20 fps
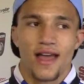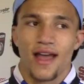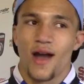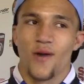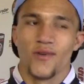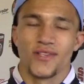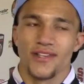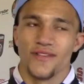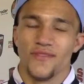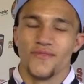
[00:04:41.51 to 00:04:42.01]
I
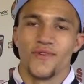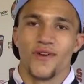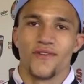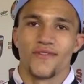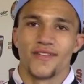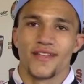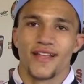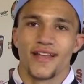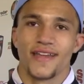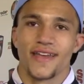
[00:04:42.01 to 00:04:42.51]
wasn't
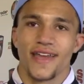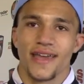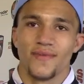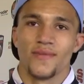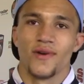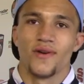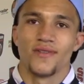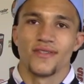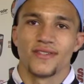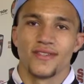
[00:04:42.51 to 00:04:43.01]
involved in that game,
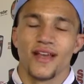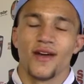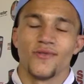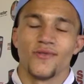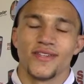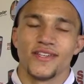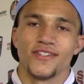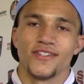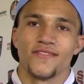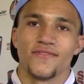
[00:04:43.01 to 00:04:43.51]
I was
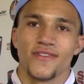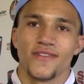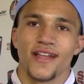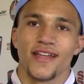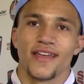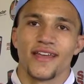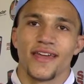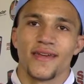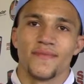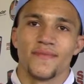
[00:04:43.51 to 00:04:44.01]
injured for
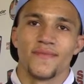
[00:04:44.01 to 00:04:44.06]
that game.